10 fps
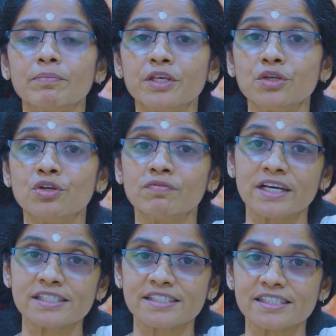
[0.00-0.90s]
The
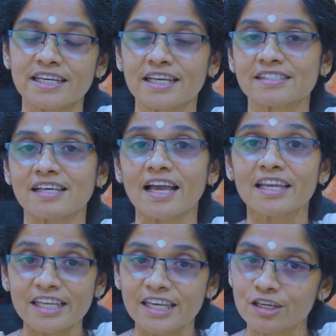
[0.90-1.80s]
university has
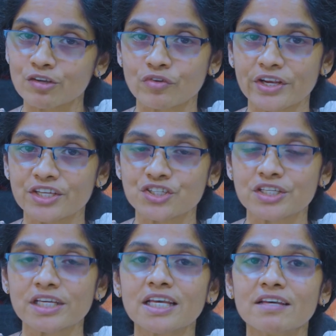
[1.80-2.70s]
highly
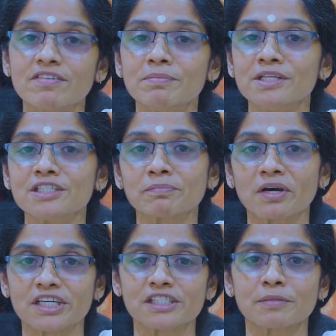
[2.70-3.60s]
encouraged women's
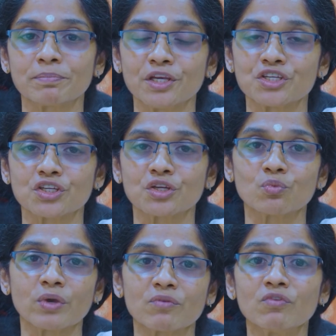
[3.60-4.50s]

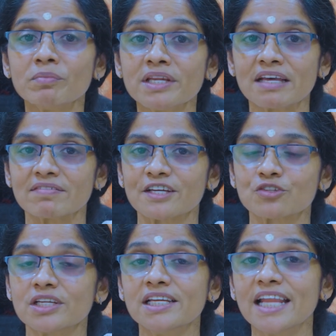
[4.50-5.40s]
participation, where women have
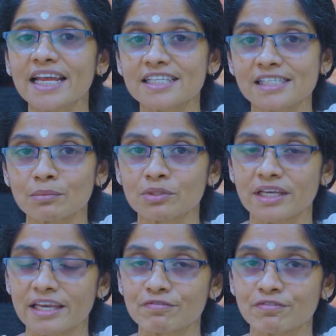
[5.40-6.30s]
actually led some
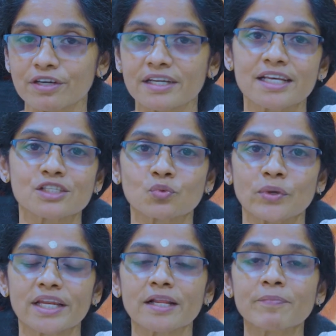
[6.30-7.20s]
of the effort as well